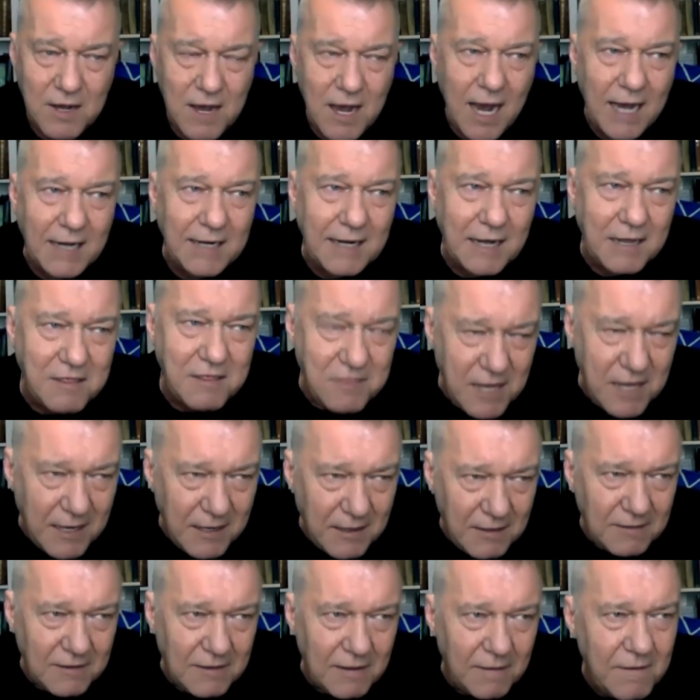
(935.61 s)
And I
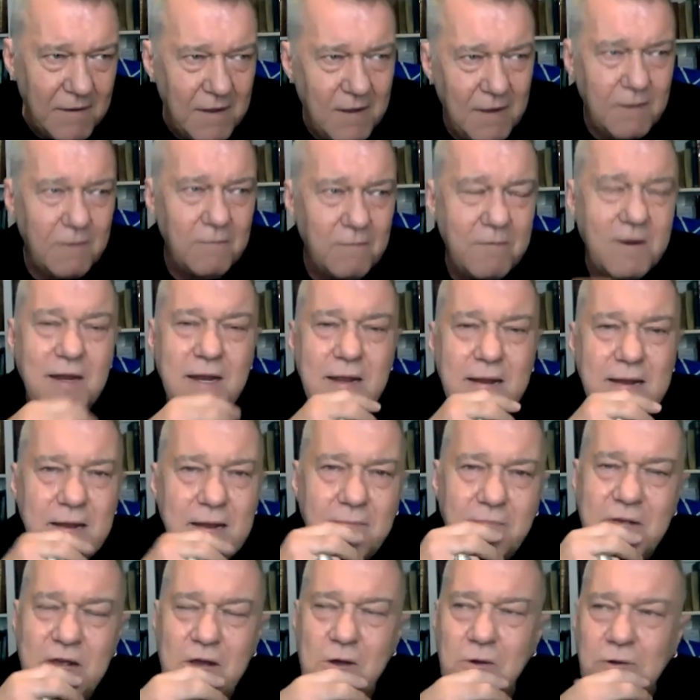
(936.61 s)
think that
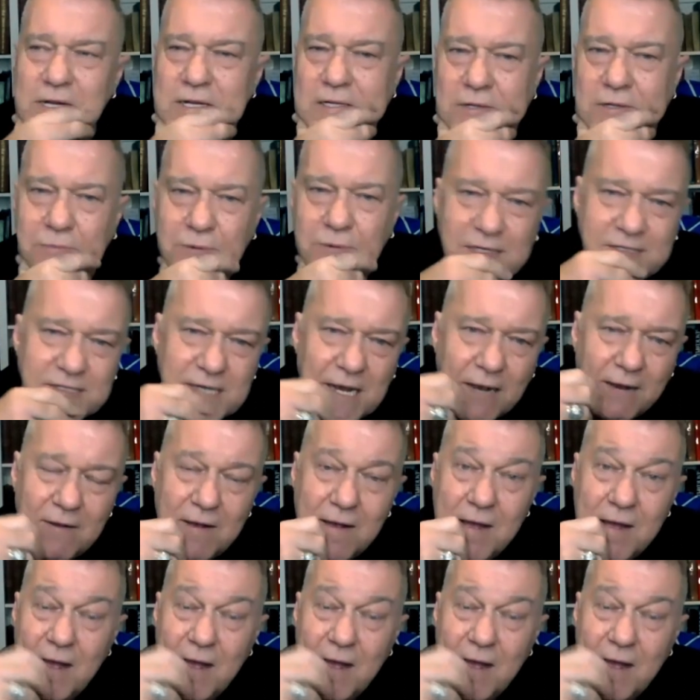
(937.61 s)
we all need to reach out,